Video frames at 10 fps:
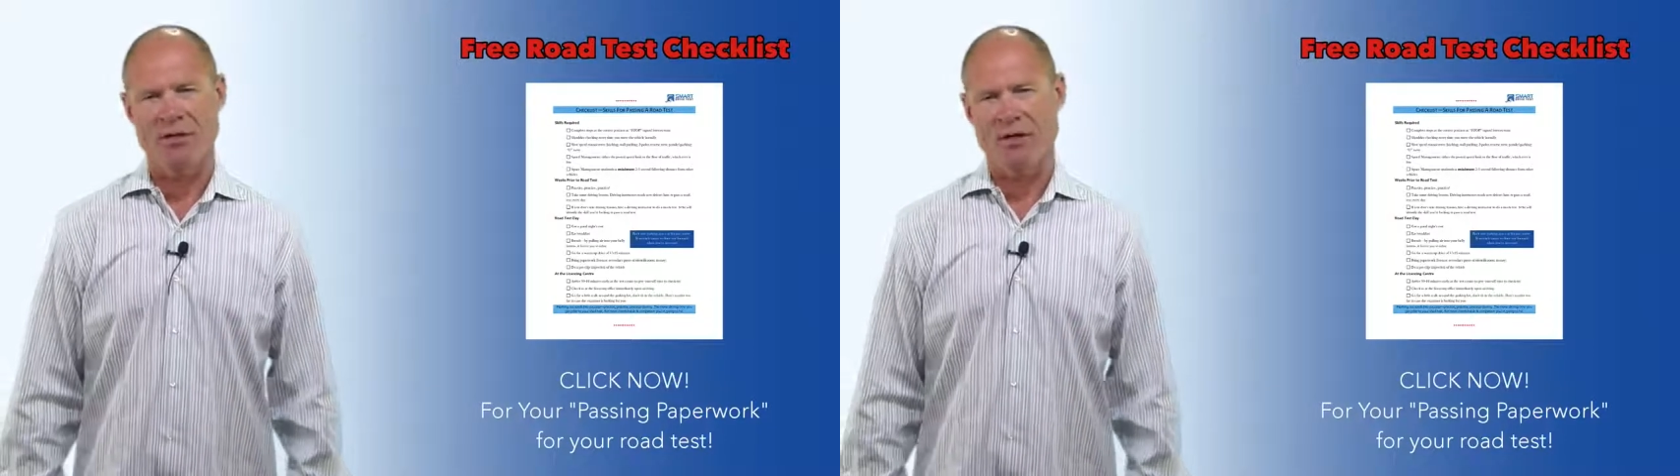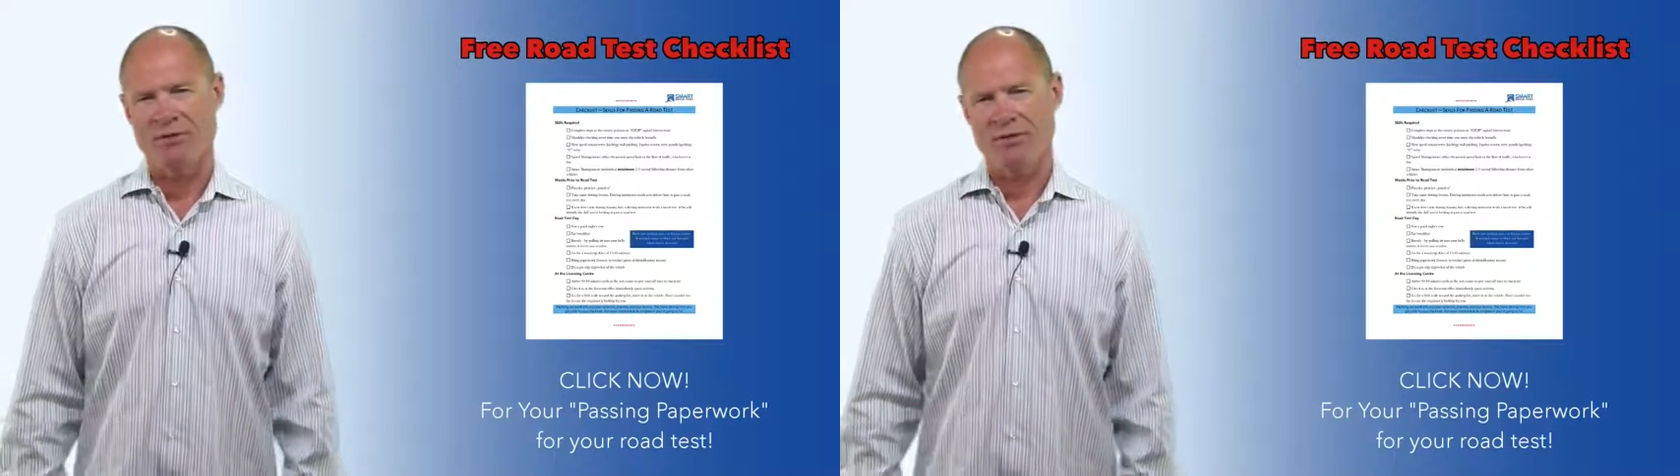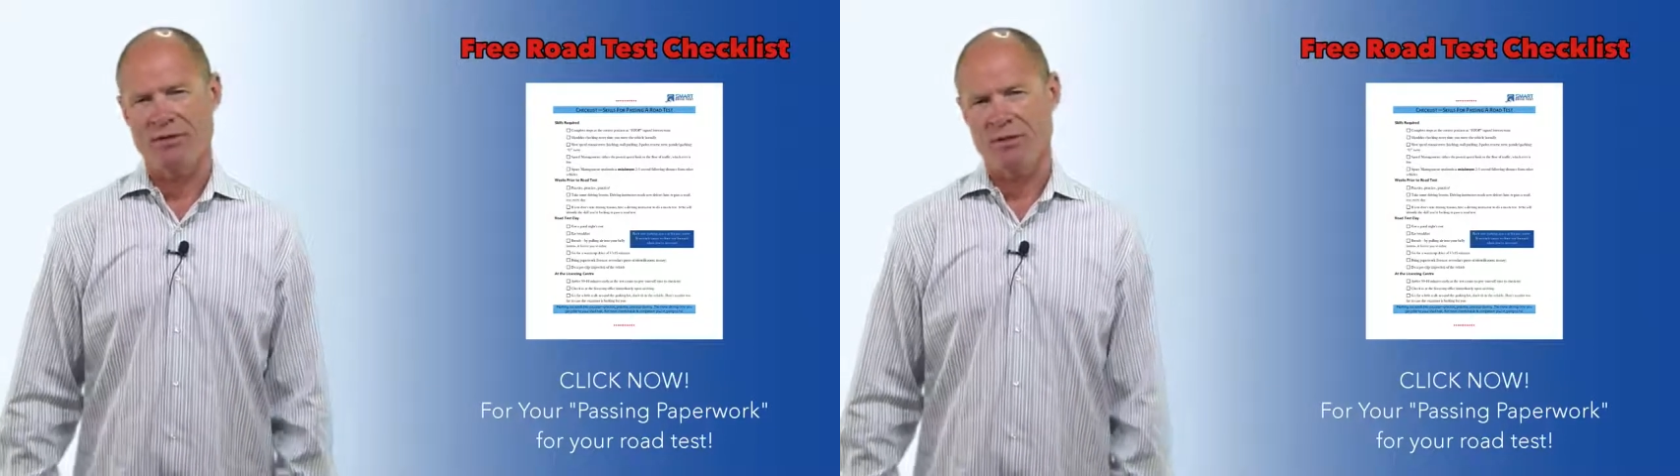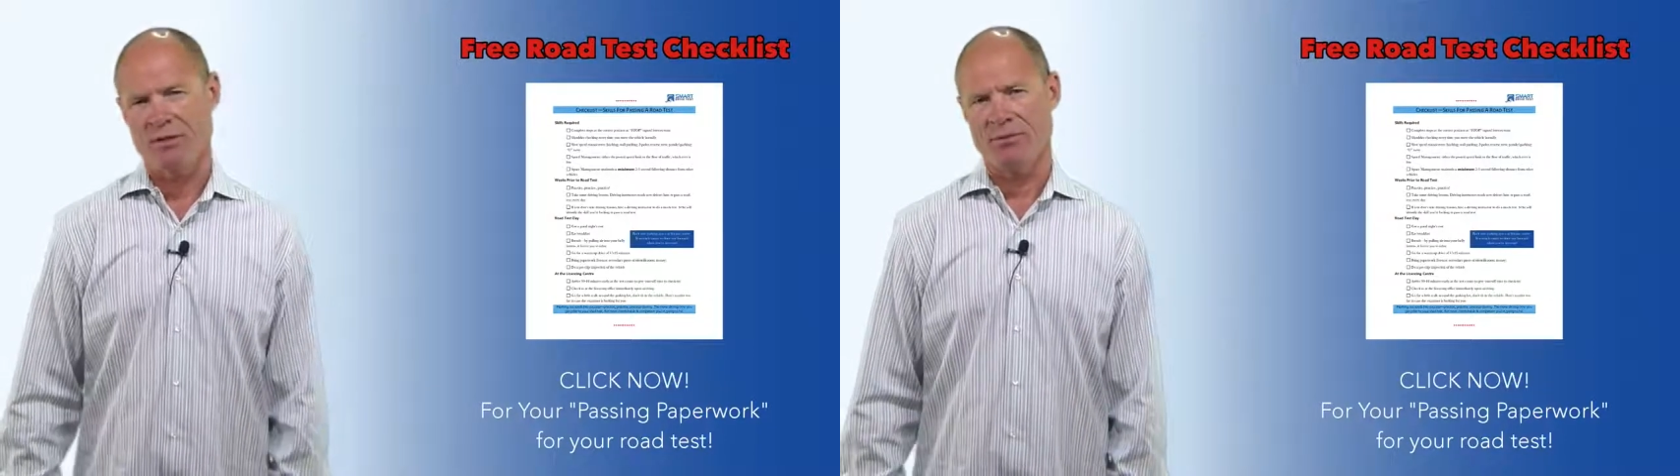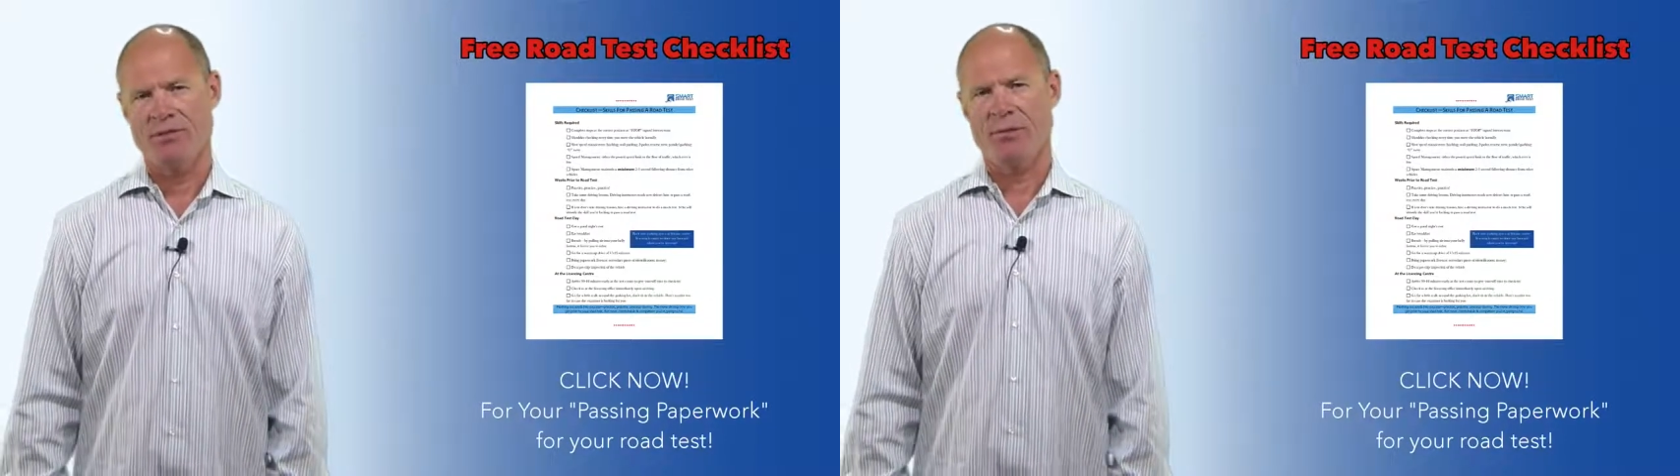on every
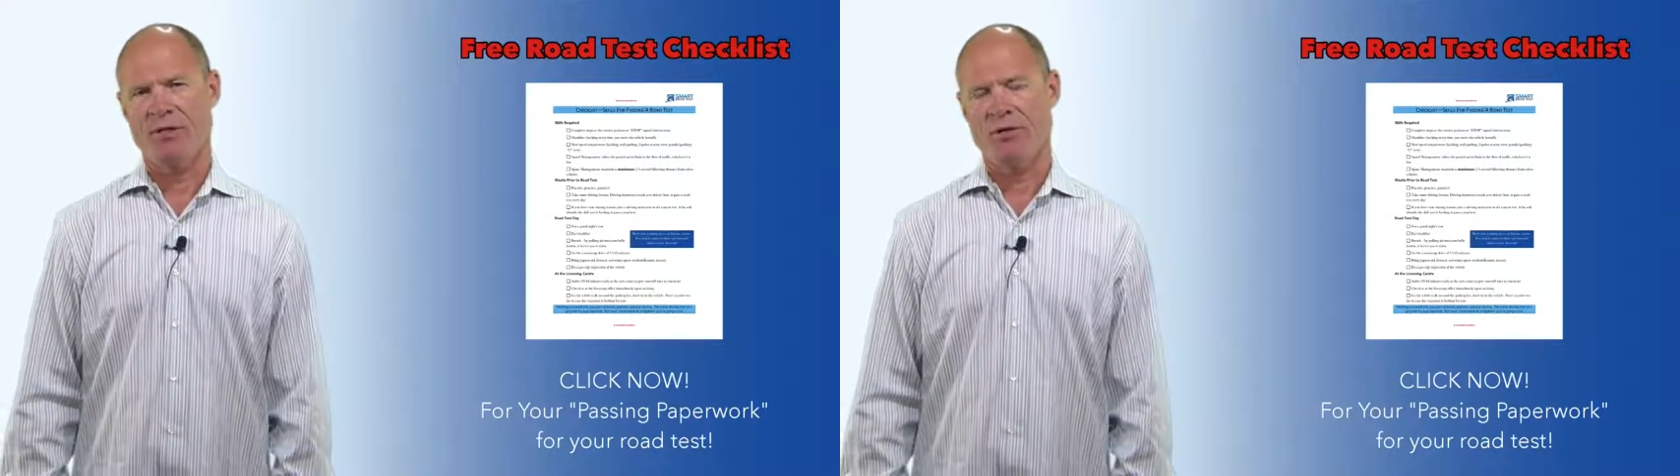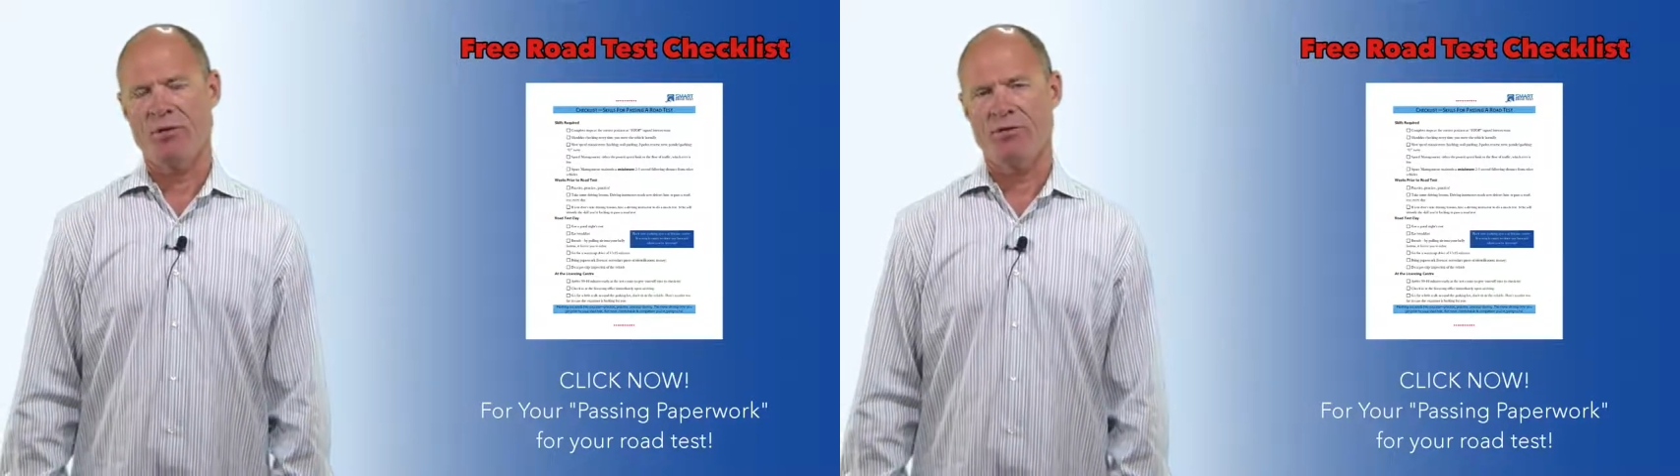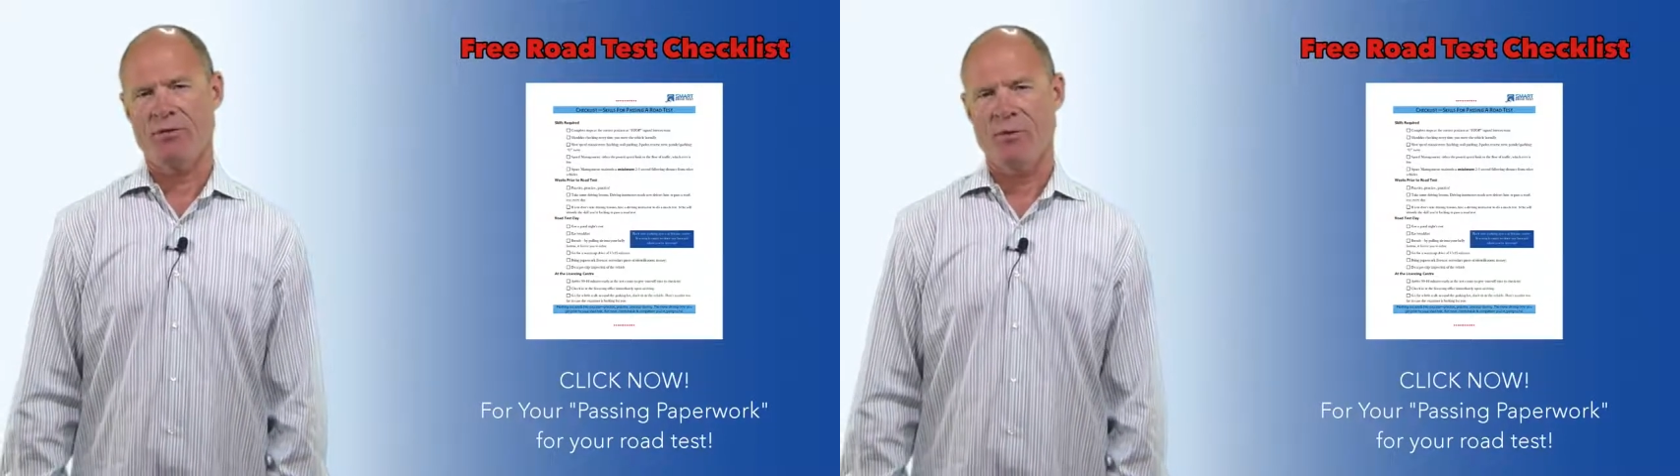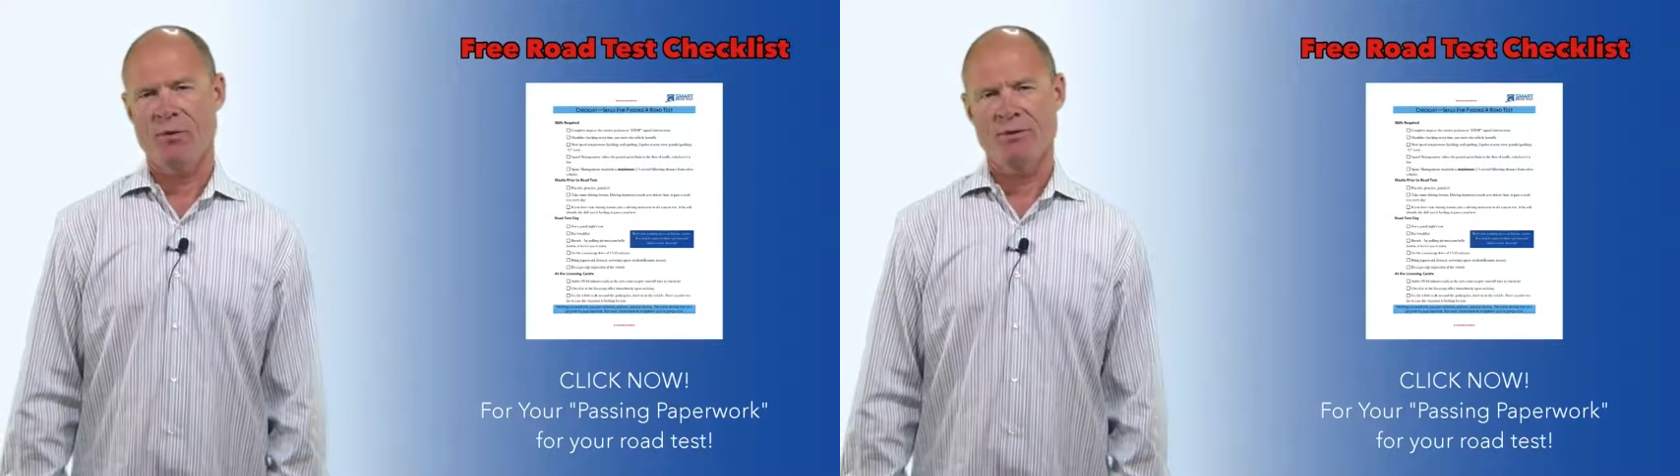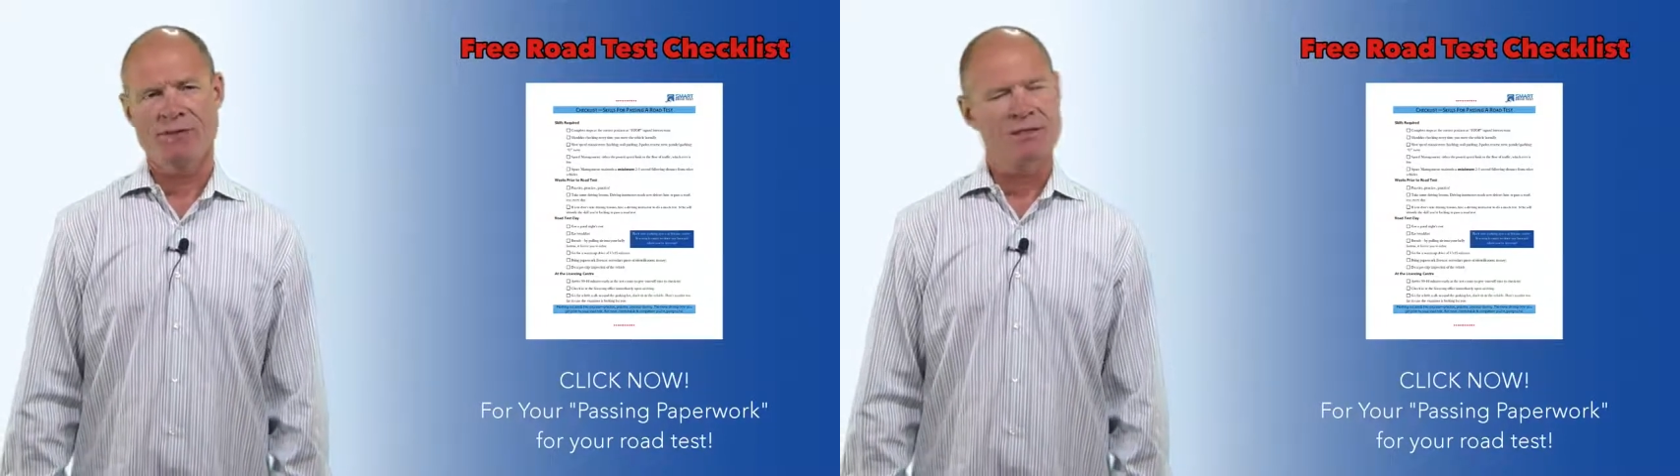vehicle before they go out for a
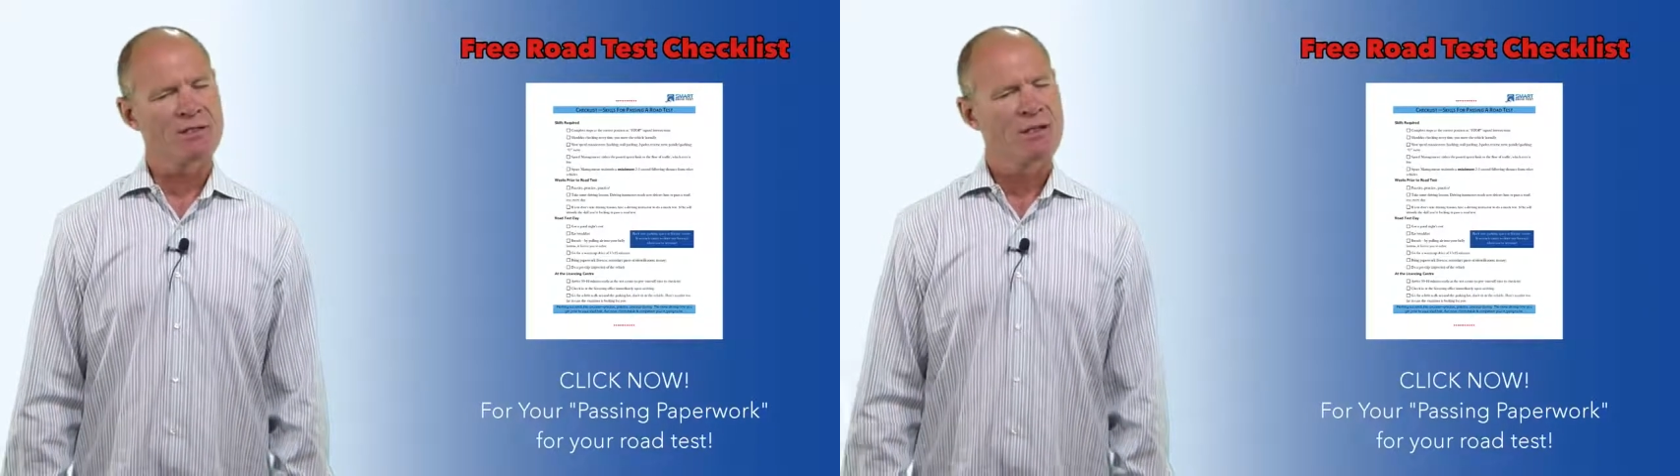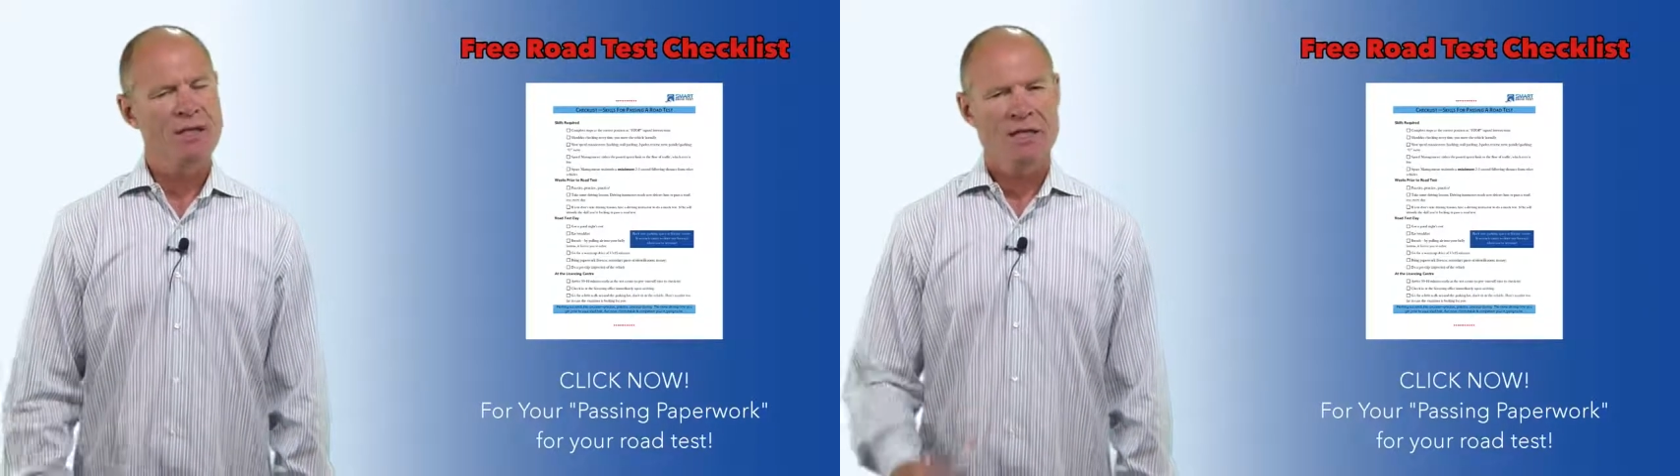road test,